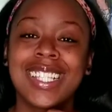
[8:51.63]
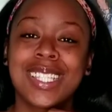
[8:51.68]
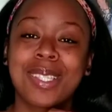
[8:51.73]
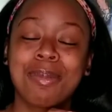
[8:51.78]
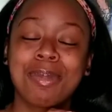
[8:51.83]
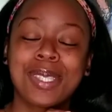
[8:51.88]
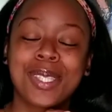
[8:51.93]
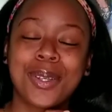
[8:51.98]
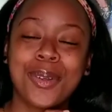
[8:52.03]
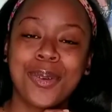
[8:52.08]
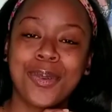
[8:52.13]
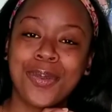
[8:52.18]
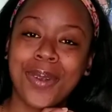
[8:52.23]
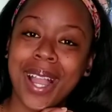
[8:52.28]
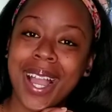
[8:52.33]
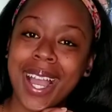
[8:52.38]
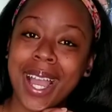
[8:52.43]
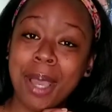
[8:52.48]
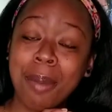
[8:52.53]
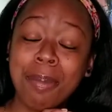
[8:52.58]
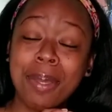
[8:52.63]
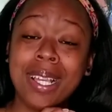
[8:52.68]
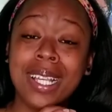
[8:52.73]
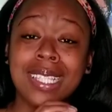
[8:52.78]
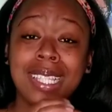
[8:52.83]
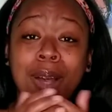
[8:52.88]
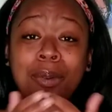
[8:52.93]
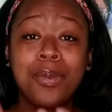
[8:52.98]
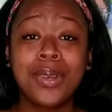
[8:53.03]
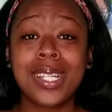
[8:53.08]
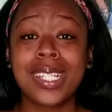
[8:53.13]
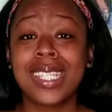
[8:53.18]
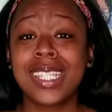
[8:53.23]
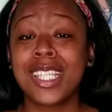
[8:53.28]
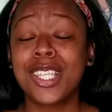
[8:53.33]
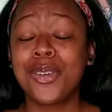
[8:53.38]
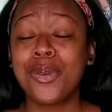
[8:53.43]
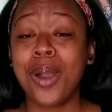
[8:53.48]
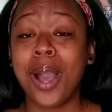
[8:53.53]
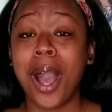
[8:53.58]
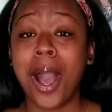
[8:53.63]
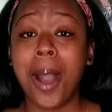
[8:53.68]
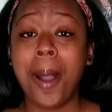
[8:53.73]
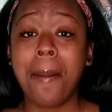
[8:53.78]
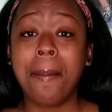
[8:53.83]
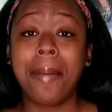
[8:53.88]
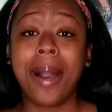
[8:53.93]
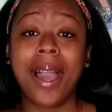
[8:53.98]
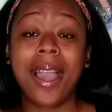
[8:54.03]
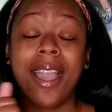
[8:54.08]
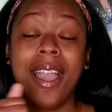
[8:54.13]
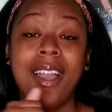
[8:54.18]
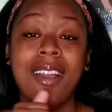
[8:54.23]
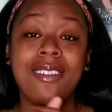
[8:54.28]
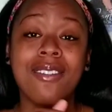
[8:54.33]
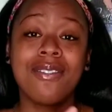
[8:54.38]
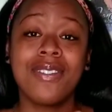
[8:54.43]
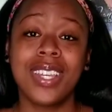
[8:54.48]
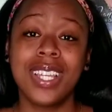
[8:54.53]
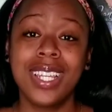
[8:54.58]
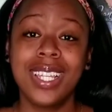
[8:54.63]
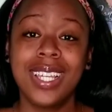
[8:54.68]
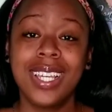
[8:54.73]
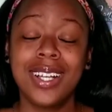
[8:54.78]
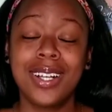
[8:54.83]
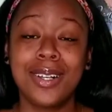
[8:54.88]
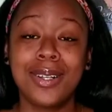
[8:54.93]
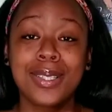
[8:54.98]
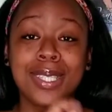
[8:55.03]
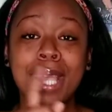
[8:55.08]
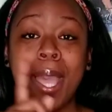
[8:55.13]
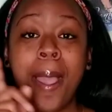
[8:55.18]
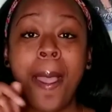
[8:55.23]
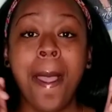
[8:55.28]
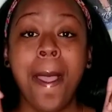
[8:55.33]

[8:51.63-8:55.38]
subscribe, because I want to see you in all my videos.